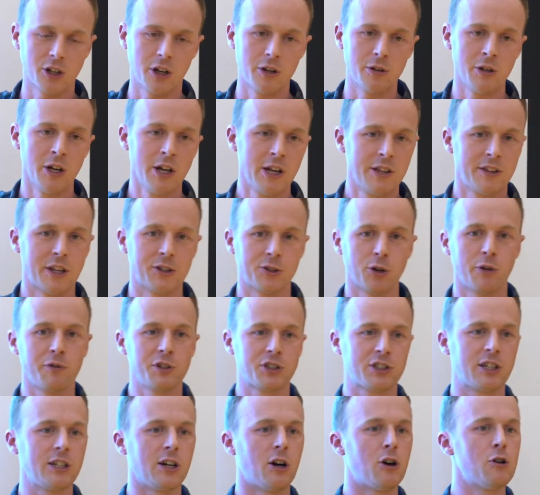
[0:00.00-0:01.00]
So there's
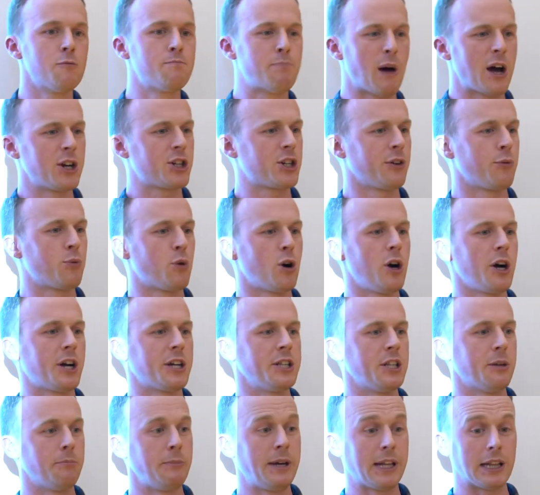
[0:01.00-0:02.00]
obviously a whole bunch of
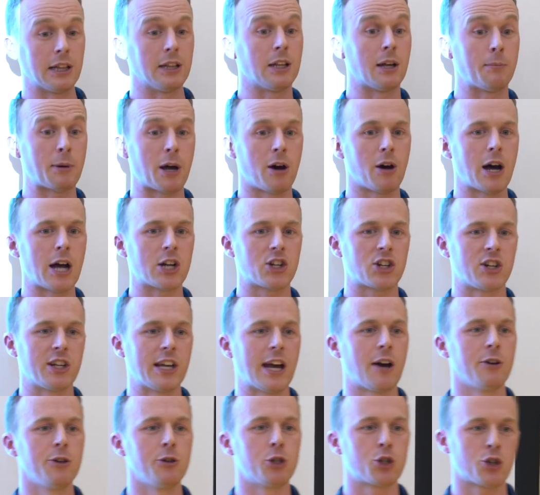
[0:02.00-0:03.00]
work in the middle about
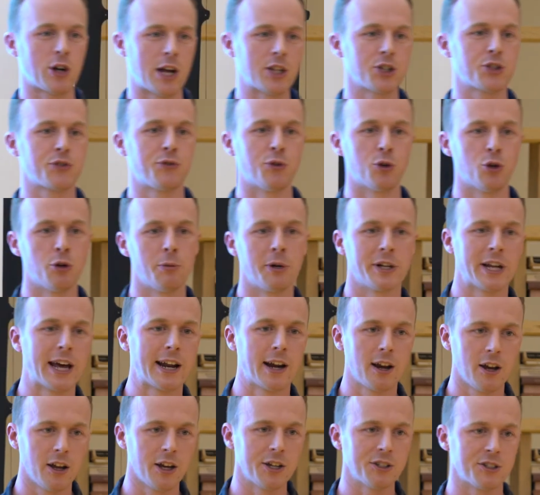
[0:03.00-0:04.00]
actually how you transform
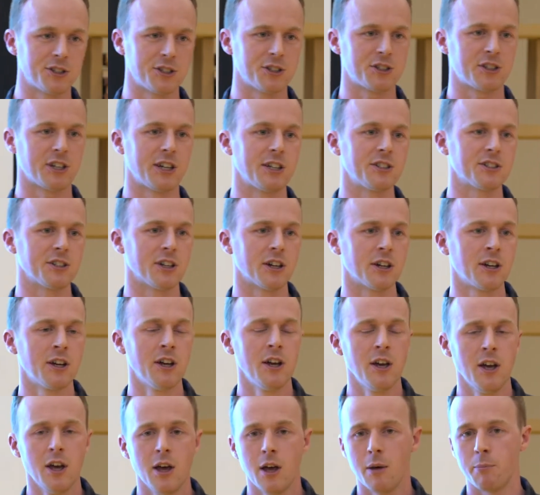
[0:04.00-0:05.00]
and analyze this
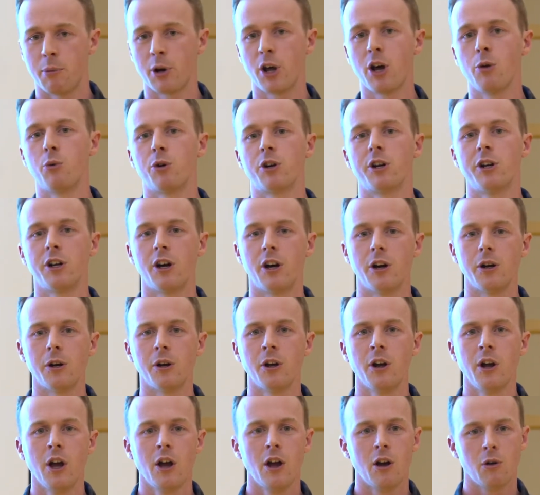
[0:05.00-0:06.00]
data. But I want to
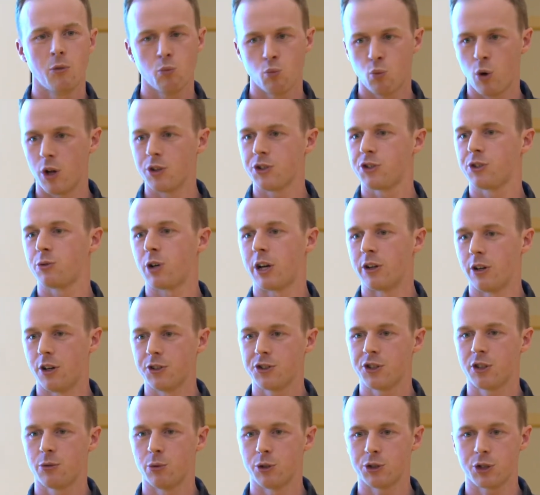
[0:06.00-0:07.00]
know, once an
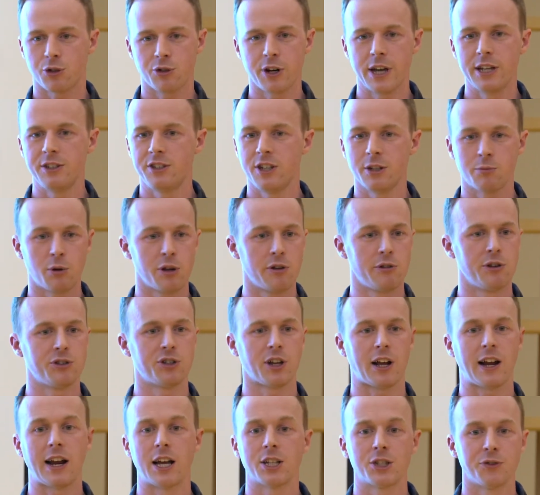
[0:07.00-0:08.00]
answer was created, whether
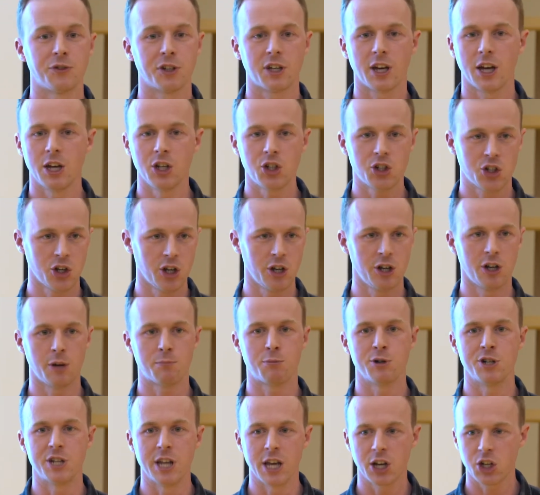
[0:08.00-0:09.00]
it's a
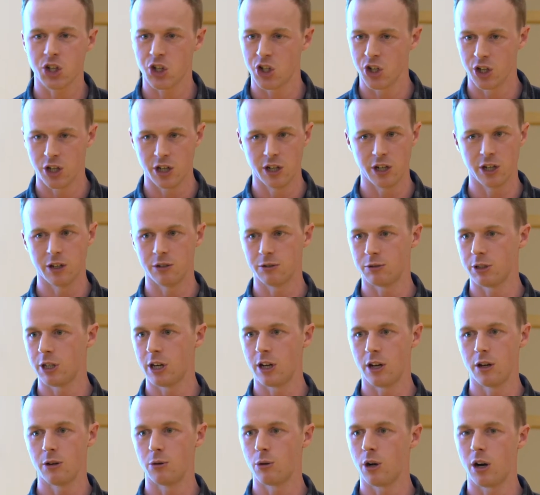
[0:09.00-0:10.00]
classification, a prediction,
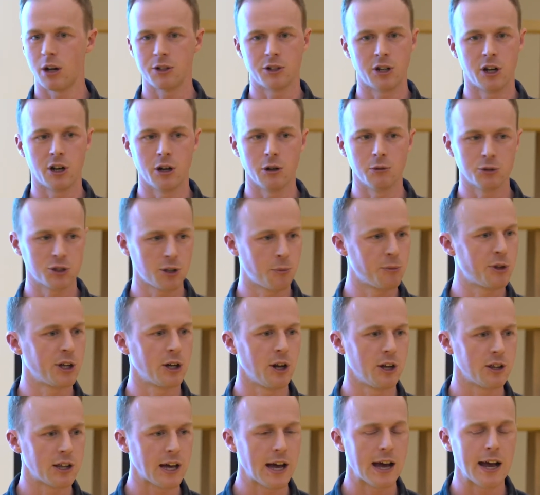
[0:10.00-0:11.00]
I don't know,
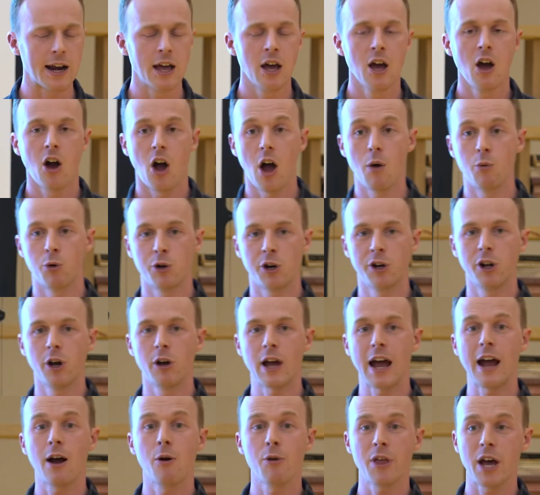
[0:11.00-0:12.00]
something like that, I want to
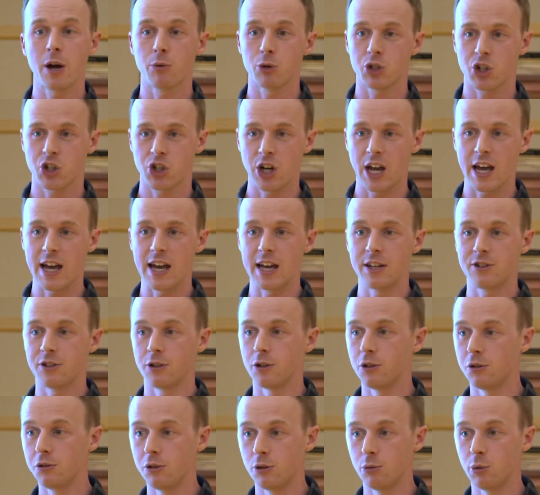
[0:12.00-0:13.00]
know how that was
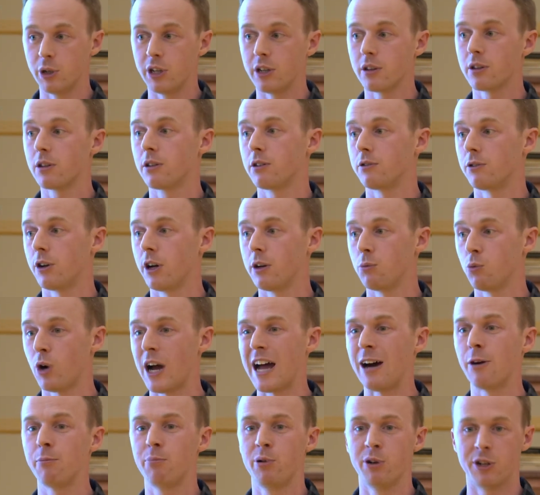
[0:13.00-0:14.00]
shared and who with, right?
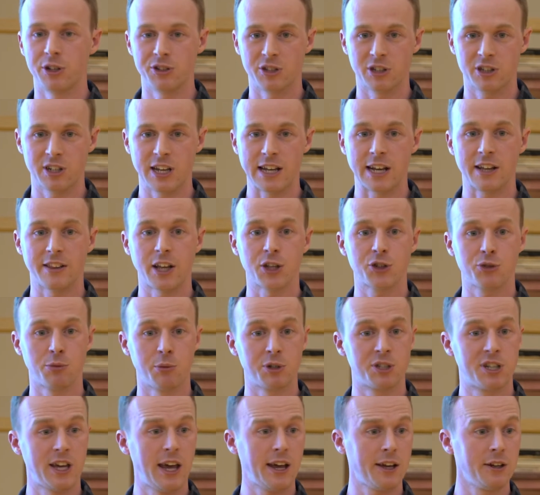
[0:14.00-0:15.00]
What output is it taken?
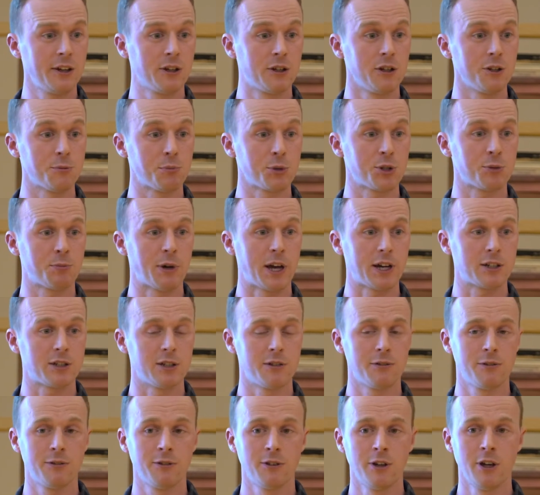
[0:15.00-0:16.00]
That's from a technical
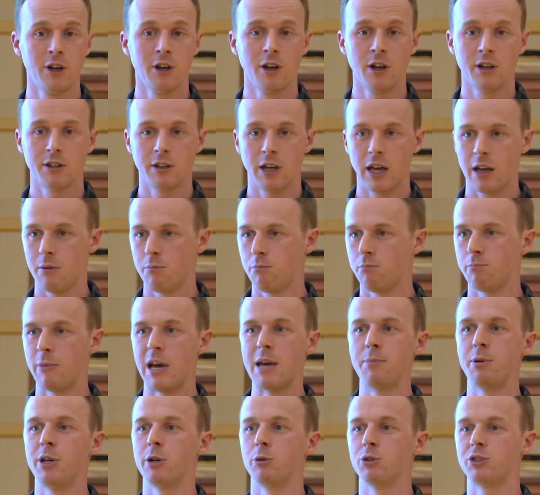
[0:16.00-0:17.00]
perspective.
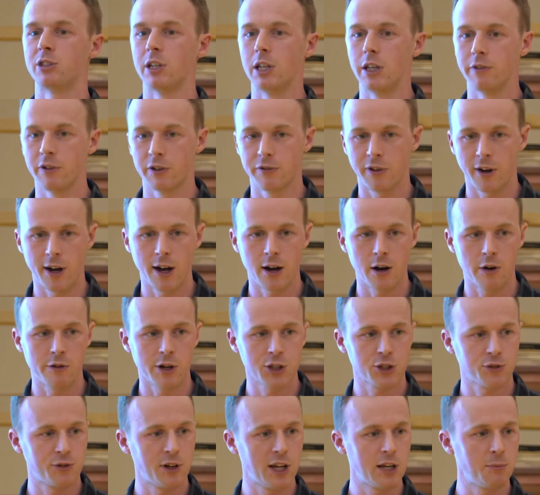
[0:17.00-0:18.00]
Maybe it was delivered
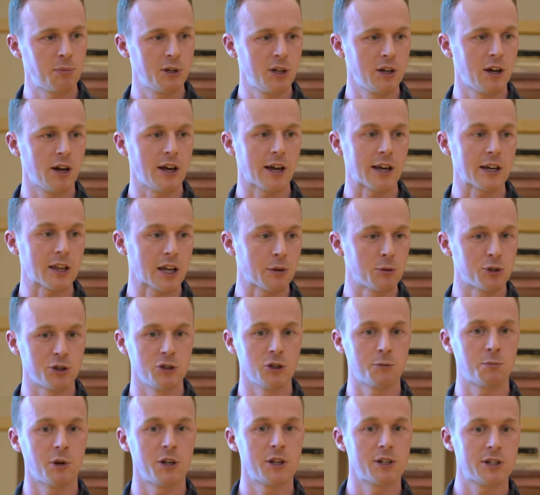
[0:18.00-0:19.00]
via a RESTful API that
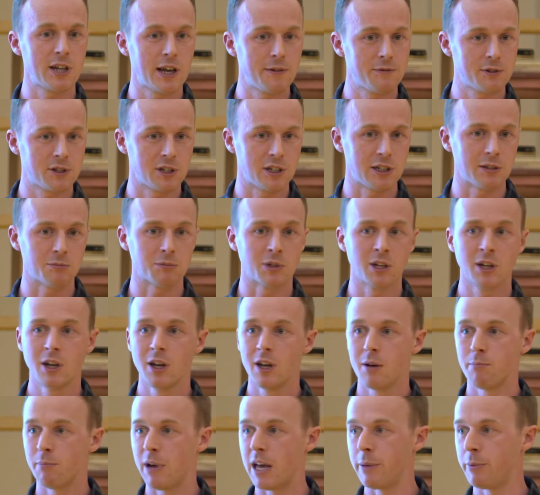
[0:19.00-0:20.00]
was used by the dev team.
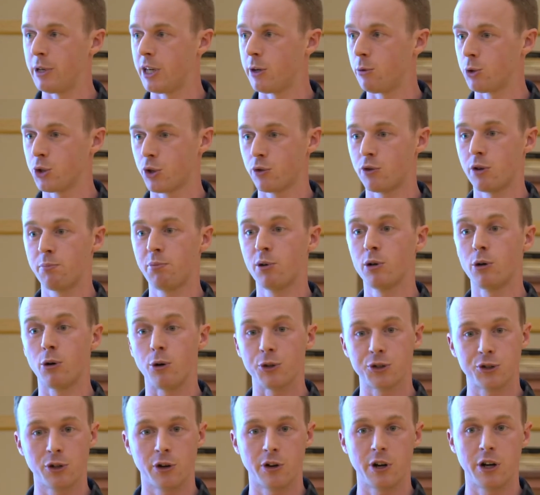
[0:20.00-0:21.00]
Maybe it was a
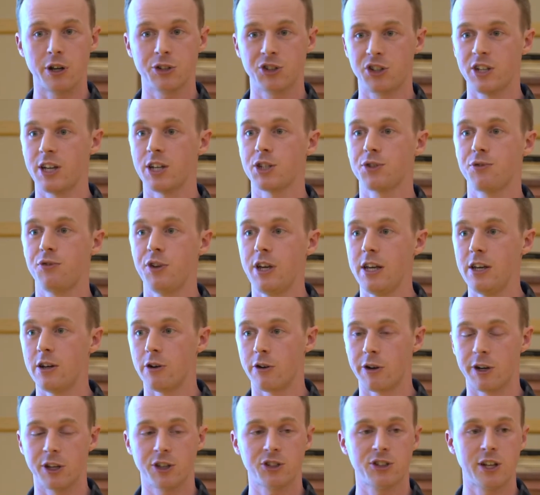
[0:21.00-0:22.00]
report or a
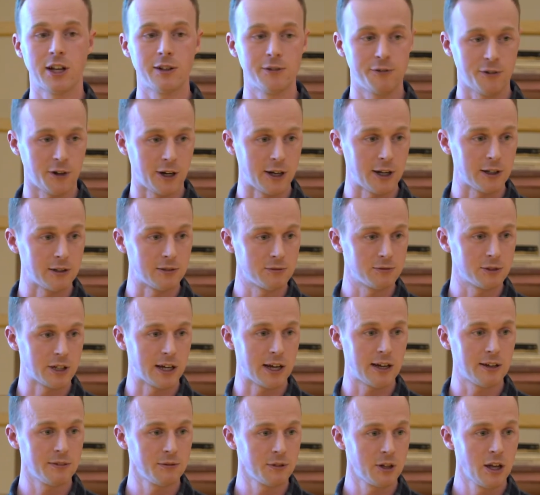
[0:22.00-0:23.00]
CSV or an Excel file,
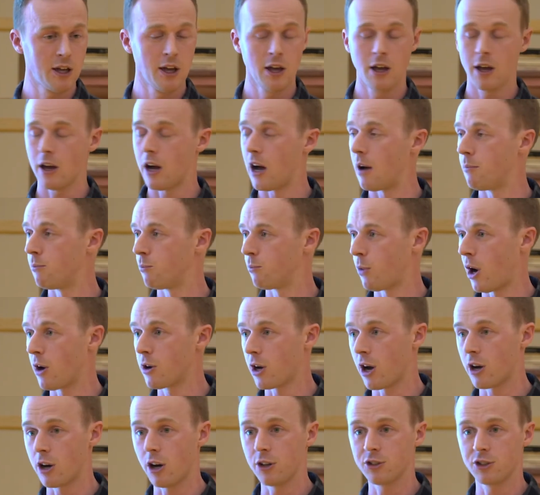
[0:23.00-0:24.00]
yeah?
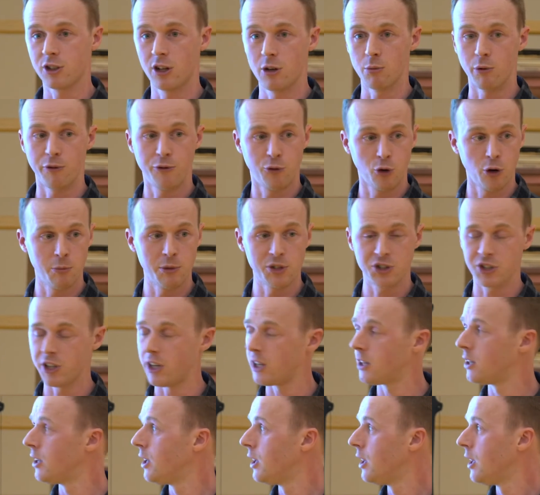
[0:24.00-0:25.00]
I'd to know what form
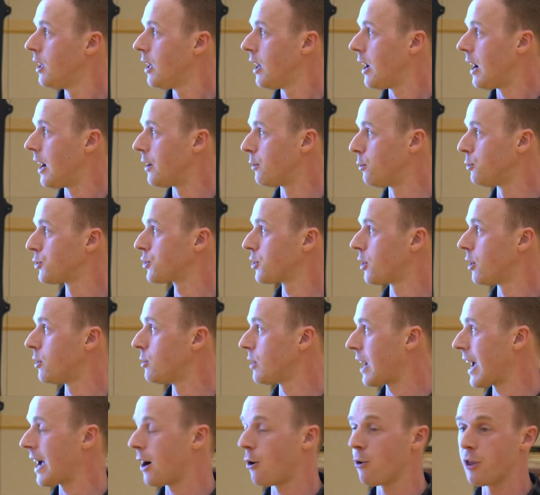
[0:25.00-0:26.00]
it's in, and
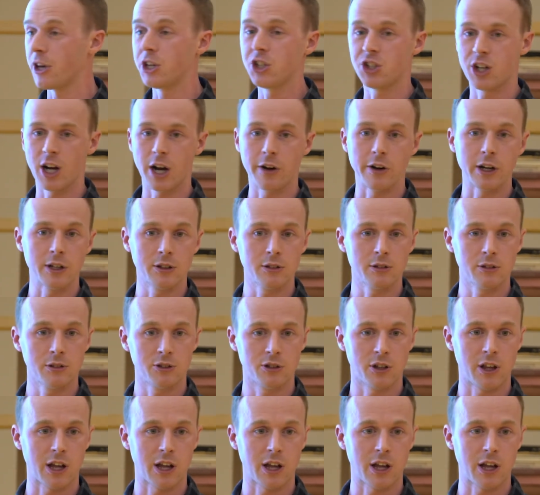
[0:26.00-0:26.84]
also how they share it.